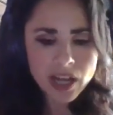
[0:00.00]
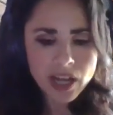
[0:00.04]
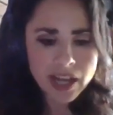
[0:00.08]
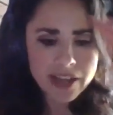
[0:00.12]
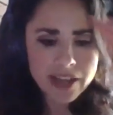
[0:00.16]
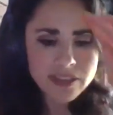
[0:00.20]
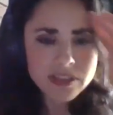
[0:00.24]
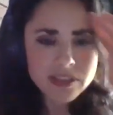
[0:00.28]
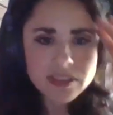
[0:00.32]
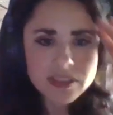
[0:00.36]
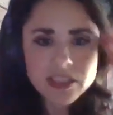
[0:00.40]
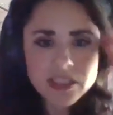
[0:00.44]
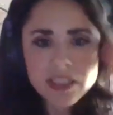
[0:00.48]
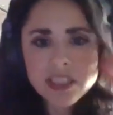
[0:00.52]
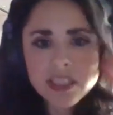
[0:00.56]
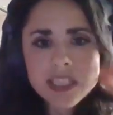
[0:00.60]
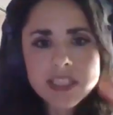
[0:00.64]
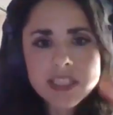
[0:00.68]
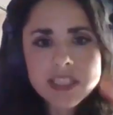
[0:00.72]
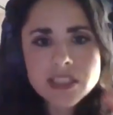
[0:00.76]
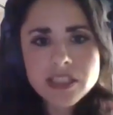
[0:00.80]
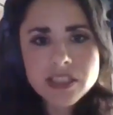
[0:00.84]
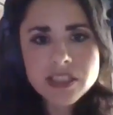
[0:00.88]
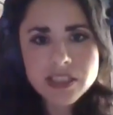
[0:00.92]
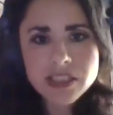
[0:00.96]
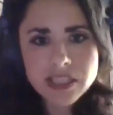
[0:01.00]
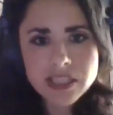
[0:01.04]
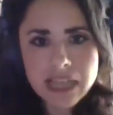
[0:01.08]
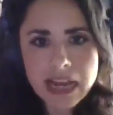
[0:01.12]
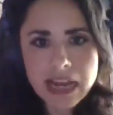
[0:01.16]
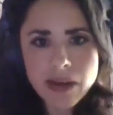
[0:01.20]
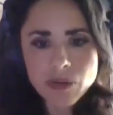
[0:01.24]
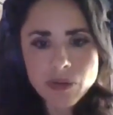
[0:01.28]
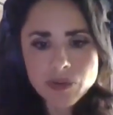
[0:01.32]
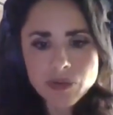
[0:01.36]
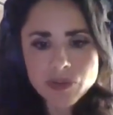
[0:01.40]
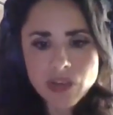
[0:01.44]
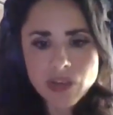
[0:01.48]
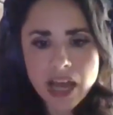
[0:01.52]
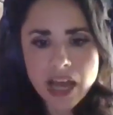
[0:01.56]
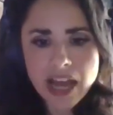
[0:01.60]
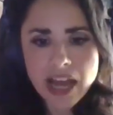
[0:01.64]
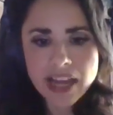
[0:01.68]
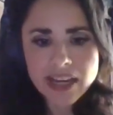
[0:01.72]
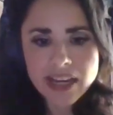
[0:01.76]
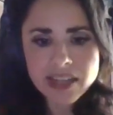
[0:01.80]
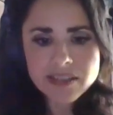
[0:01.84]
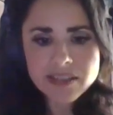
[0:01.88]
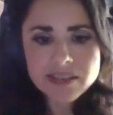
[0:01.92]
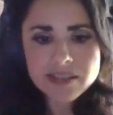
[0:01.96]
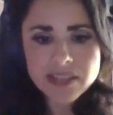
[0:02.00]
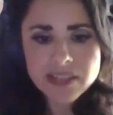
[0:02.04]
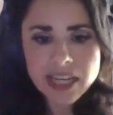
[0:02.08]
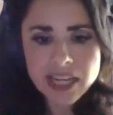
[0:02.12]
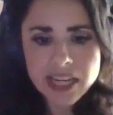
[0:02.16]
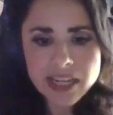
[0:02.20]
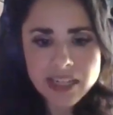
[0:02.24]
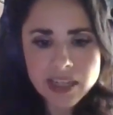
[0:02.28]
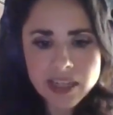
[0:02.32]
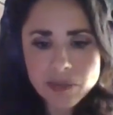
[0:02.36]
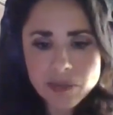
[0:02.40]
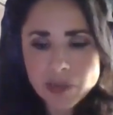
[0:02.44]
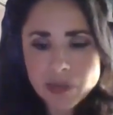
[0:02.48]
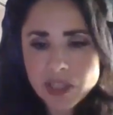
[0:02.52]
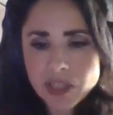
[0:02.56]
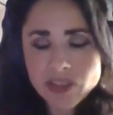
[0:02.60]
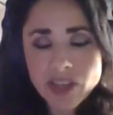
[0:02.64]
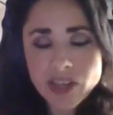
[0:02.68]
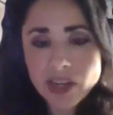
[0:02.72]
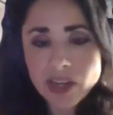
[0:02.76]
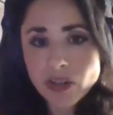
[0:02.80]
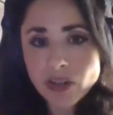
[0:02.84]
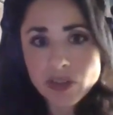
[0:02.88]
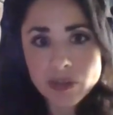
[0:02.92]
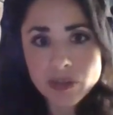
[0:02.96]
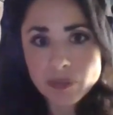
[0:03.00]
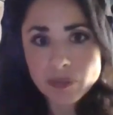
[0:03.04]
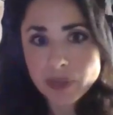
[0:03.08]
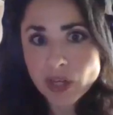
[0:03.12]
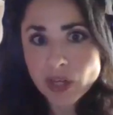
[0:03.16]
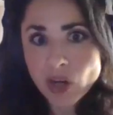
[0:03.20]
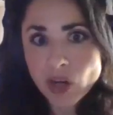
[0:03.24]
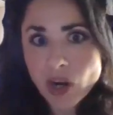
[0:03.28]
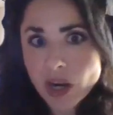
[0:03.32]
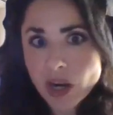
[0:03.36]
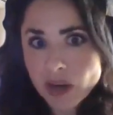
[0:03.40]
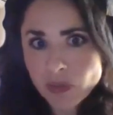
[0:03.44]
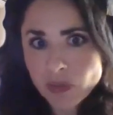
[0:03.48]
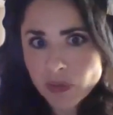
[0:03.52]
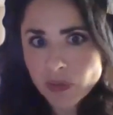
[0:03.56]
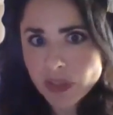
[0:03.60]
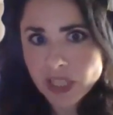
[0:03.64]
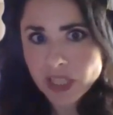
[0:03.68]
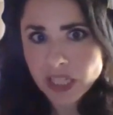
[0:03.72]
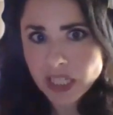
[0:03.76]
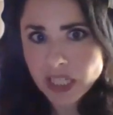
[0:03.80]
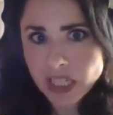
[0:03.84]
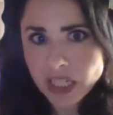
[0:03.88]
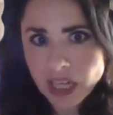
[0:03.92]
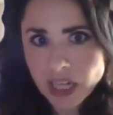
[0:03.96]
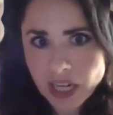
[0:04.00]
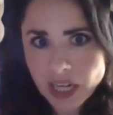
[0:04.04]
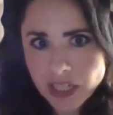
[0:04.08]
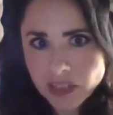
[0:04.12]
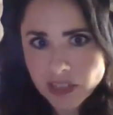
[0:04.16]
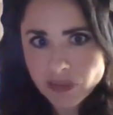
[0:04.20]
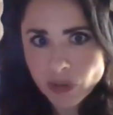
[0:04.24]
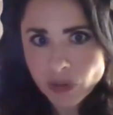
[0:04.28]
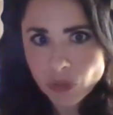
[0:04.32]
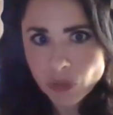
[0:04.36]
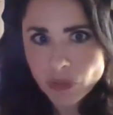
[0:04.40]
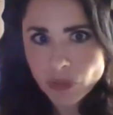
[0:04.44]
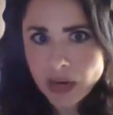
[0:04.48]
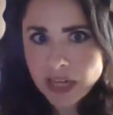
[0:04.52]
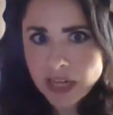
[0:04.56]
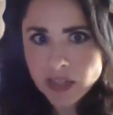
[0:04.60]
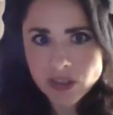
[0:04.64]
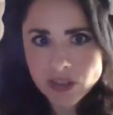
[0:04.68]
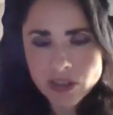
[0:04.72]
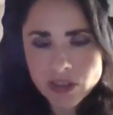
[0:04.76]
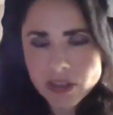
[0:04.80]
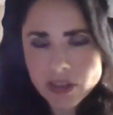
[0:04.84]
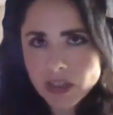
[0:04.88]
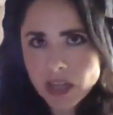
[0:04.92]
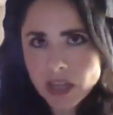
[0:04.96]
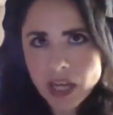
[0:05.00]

as silly as it sounds, I had taken because I couldn't be caught with any kind of a record.